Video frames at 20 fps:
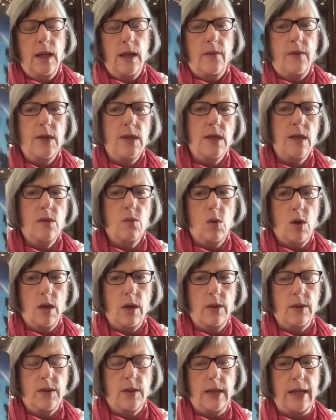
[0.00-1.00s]
This is what I
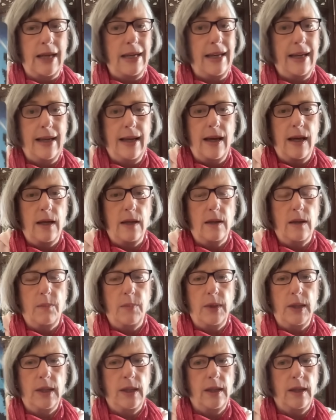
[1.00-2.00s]
was getting at at the
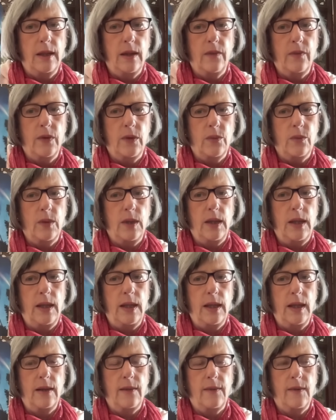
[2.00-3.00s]
beginning of the
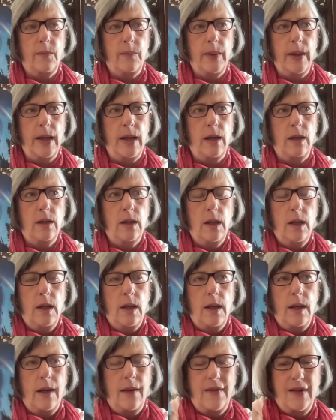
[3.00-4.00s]
reading. It's about,
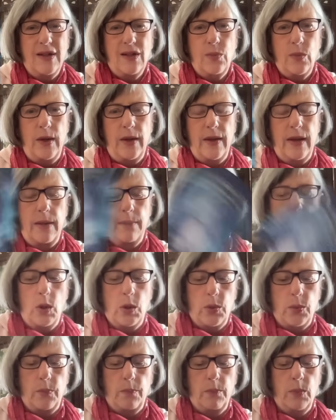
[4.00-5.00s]
and that's where that
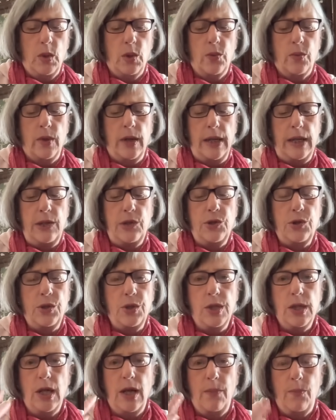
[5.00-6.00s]
moder moderation,
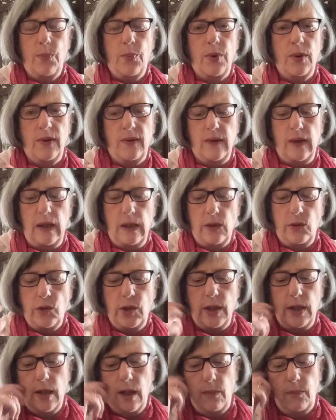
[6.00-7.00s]
temperance energy
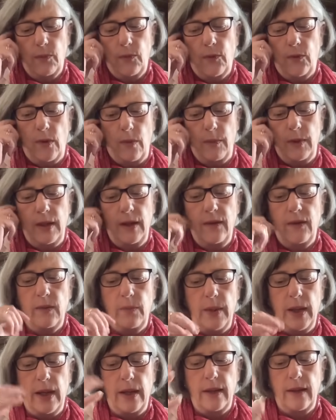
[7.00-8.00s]
comes from. It is
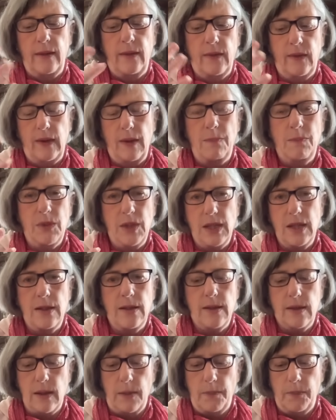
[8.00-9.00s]
about accepting
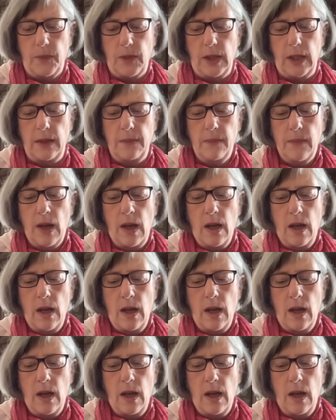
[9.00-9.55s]
something.